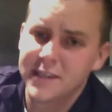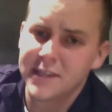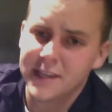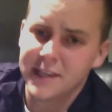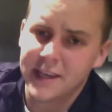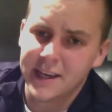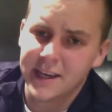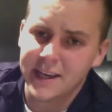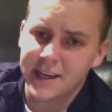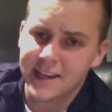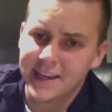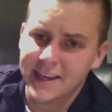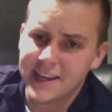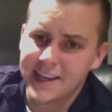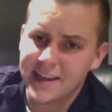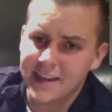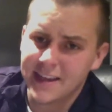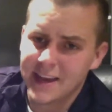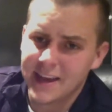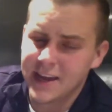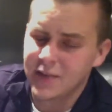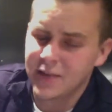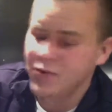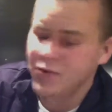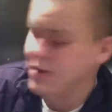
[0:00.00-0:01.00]
and Keith
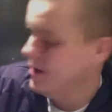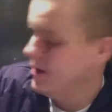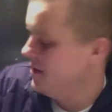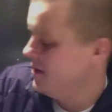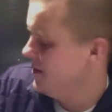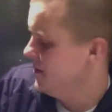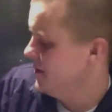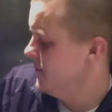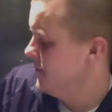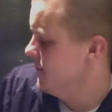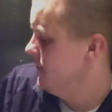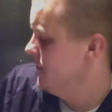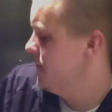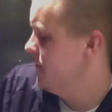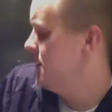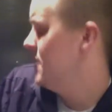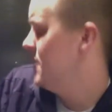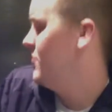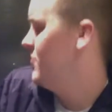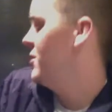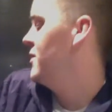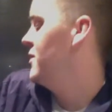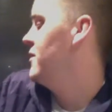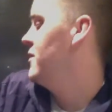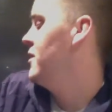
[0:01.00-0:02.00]
Andrick. They
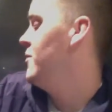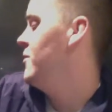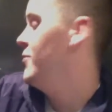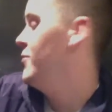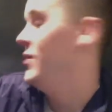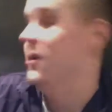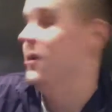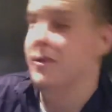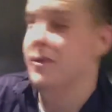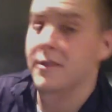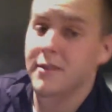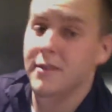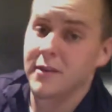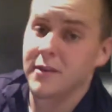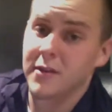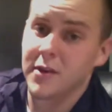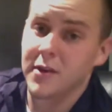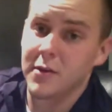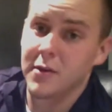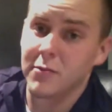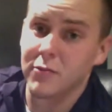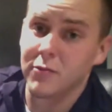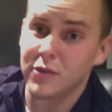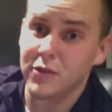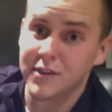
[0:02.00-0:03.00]
picked up
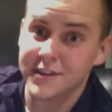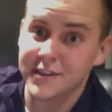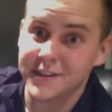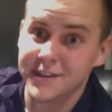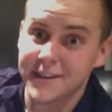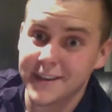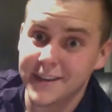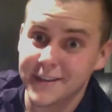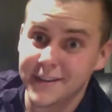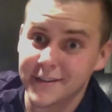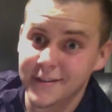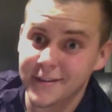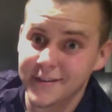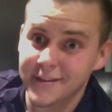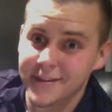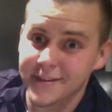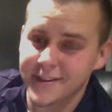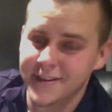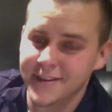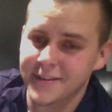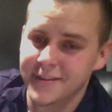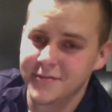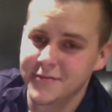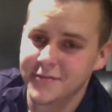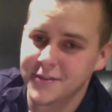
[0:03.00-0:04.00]
Brazil
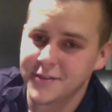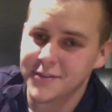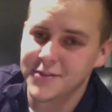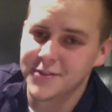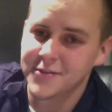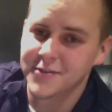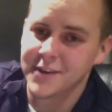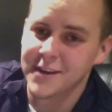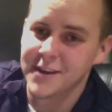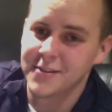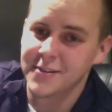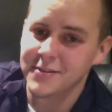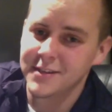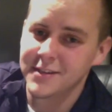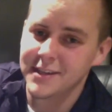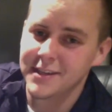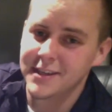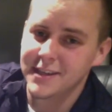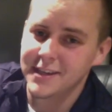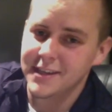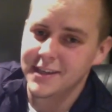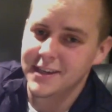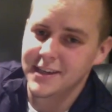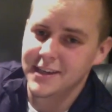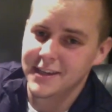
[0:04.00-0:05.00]
in the first round.
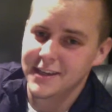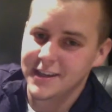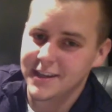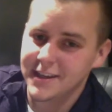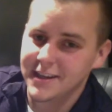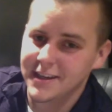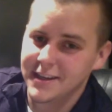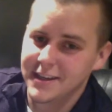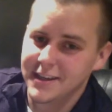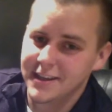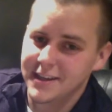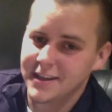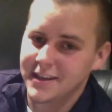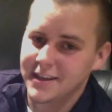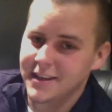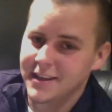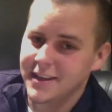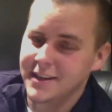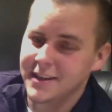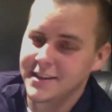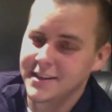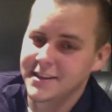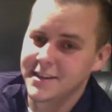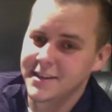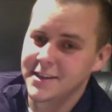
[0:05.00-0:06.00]

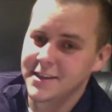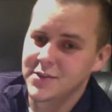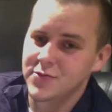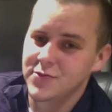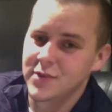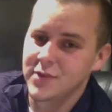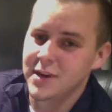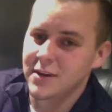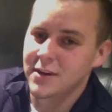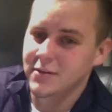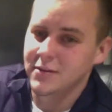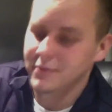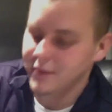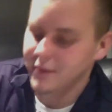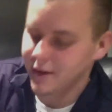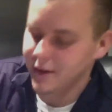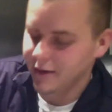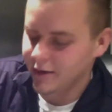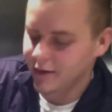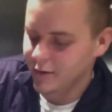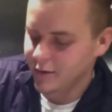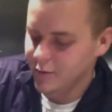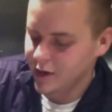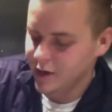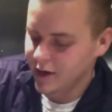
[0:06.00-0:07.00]
And in this round, they're
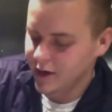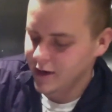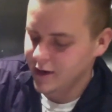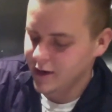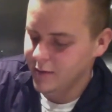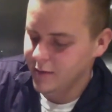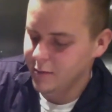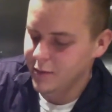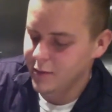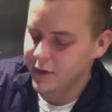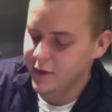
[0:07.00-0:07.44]
going to pick up